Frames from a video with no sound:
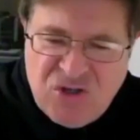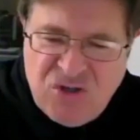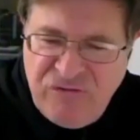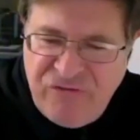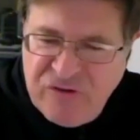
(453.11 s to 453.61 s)

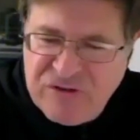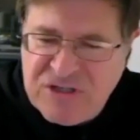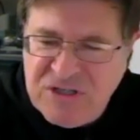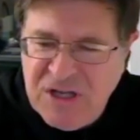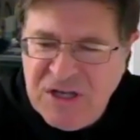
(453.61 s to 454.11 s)
So the
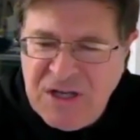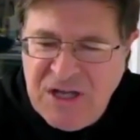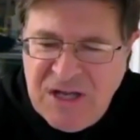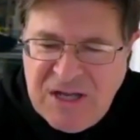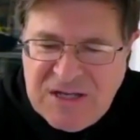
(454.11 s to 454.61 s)
first thing
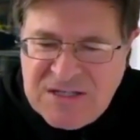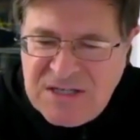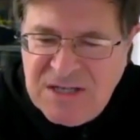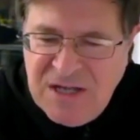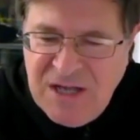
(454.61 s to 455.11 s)

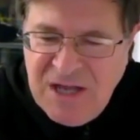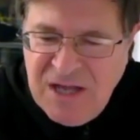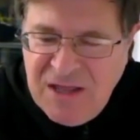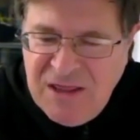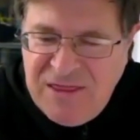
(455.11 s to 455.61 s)
is
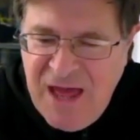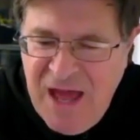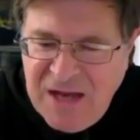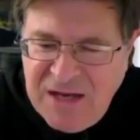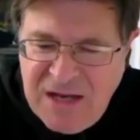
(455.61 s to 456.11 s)

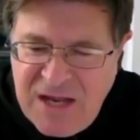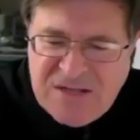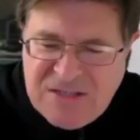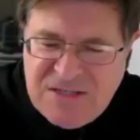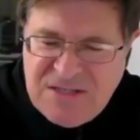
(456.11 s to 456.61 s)
that
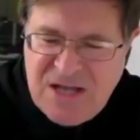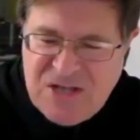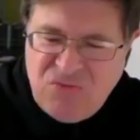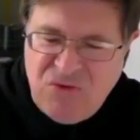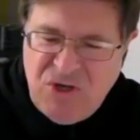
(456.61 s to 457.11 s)
Augustine
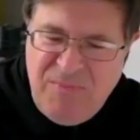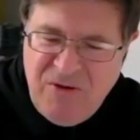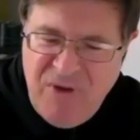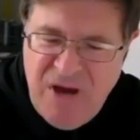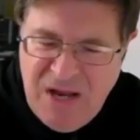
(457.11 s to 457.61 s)
says he'd
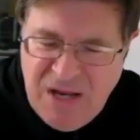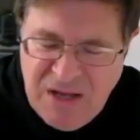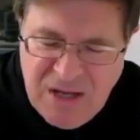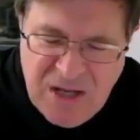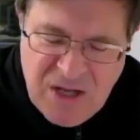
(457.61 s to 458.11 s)
been
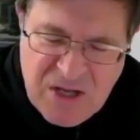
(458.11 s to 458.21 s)
reading